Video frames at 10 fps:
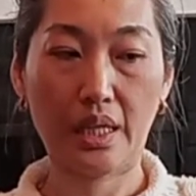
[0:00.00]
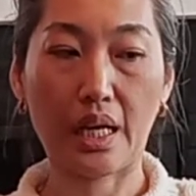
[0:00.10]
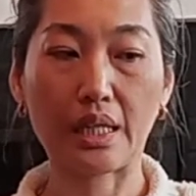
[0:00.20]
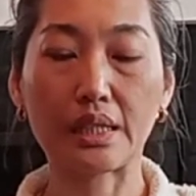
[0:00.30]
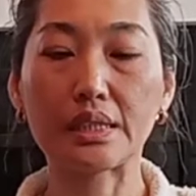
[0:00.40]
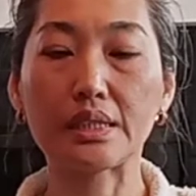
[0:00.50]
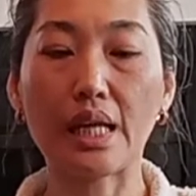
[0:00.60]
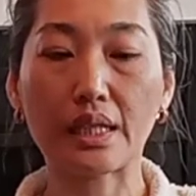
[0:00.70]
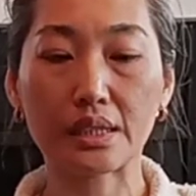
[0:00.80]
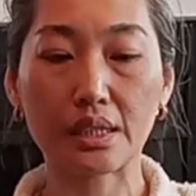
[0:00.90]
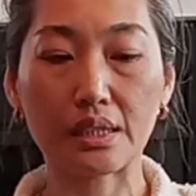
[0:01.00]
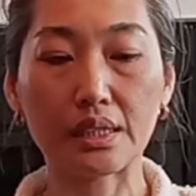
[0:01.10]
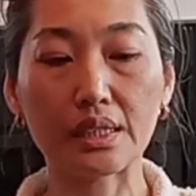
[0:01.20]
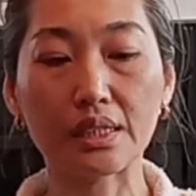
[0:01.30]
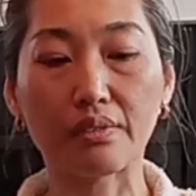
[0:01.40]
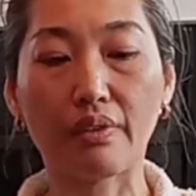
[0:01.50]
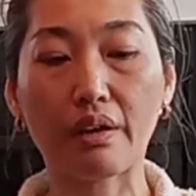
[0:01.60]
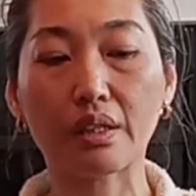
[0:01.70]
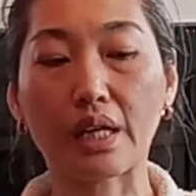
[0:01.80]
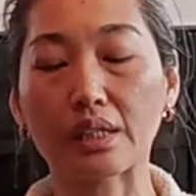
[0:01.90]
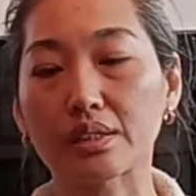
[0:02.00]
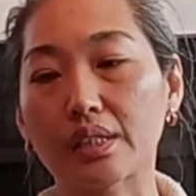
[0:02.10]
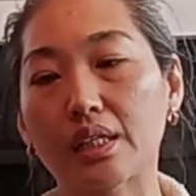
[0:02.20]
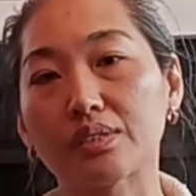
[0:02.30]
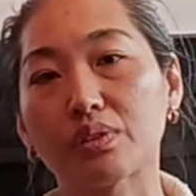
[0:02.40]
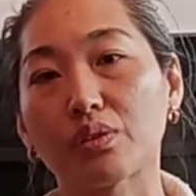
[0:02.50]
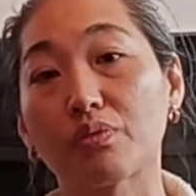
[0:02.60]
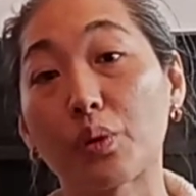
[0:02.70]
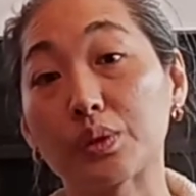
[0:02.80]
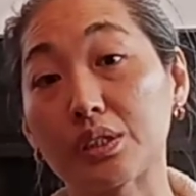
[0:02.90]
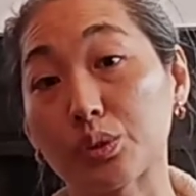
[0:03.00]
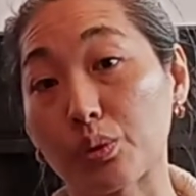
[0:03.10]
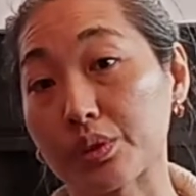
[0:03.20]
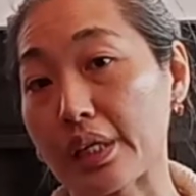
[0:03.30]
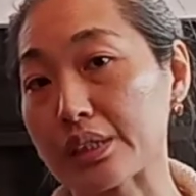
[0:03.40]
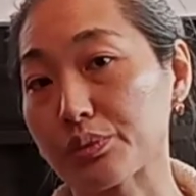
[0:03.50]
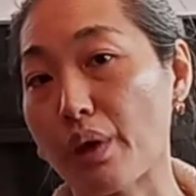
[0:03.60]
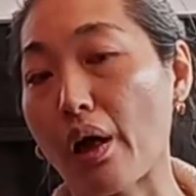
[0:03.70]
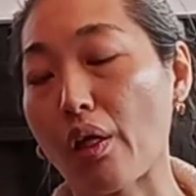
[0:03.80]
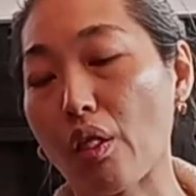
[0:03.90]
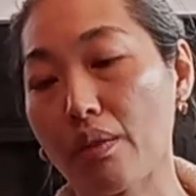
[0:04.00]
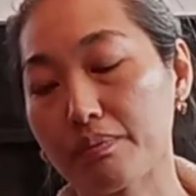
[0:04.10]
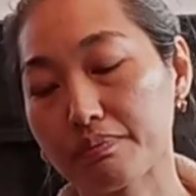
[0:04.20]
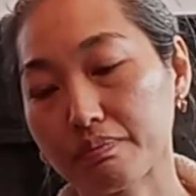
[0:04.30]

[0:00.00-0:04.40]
And this is a very good exercise for the frozen shoulder as well.